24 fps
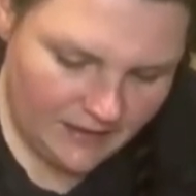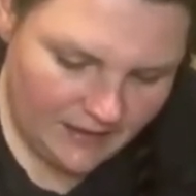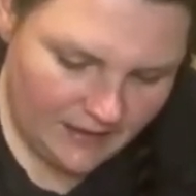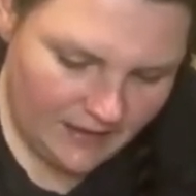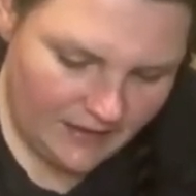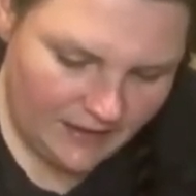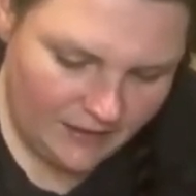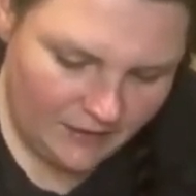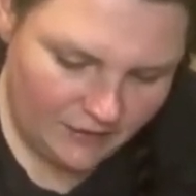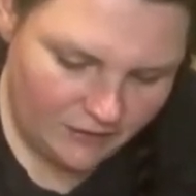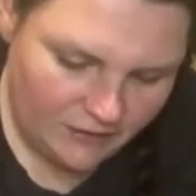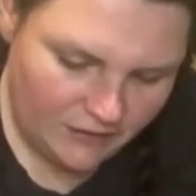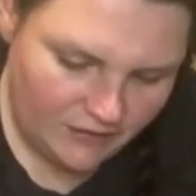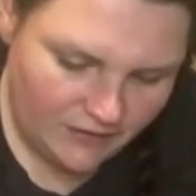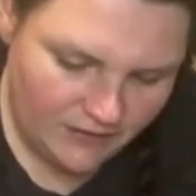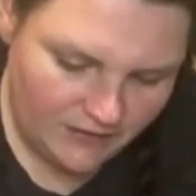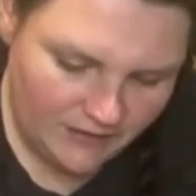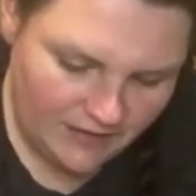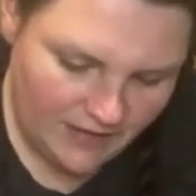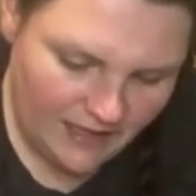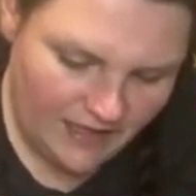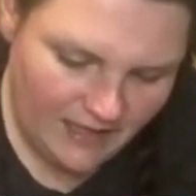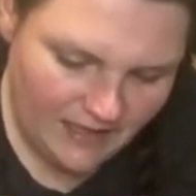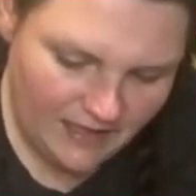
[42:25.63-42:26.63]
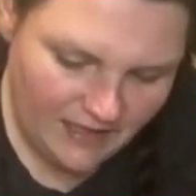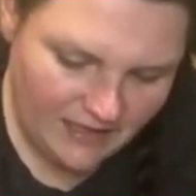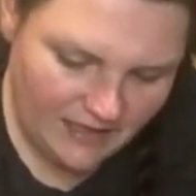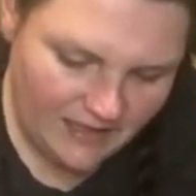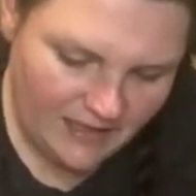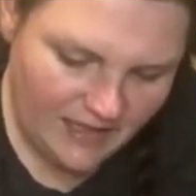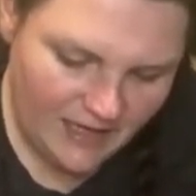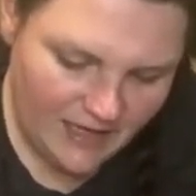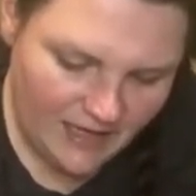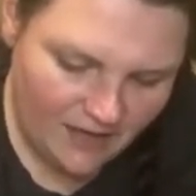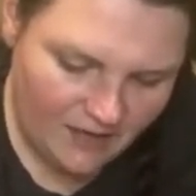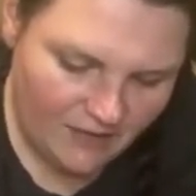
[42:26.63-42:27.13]
And you're just sanding
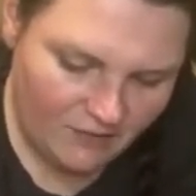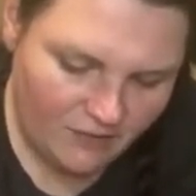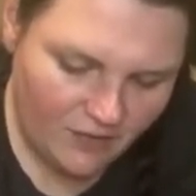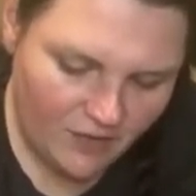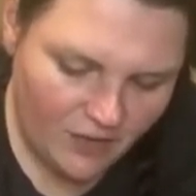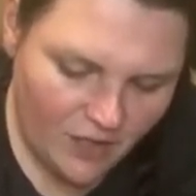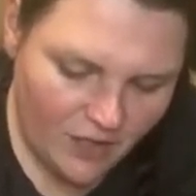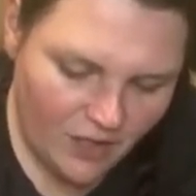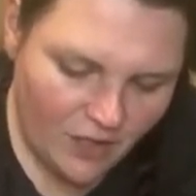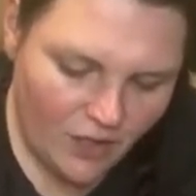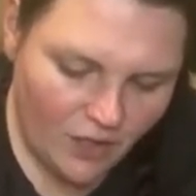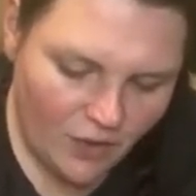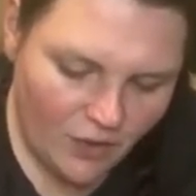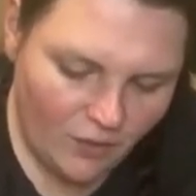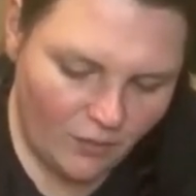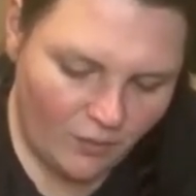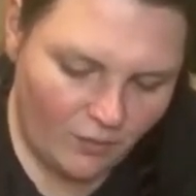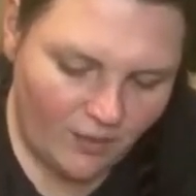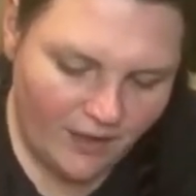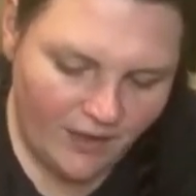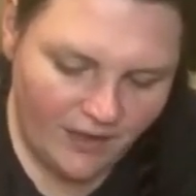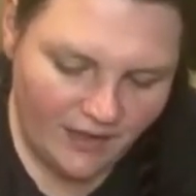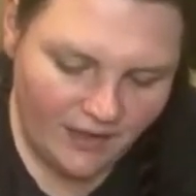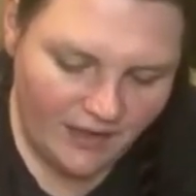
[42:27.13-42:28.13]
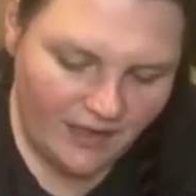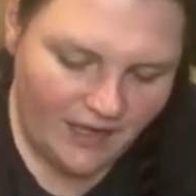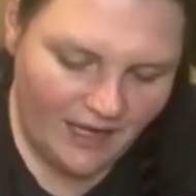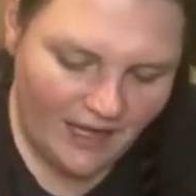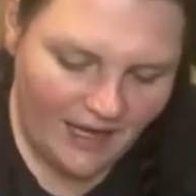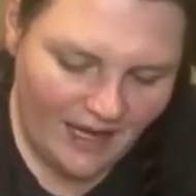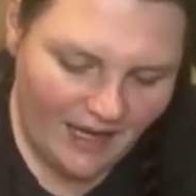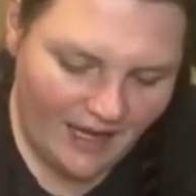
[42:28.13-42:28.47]
down where the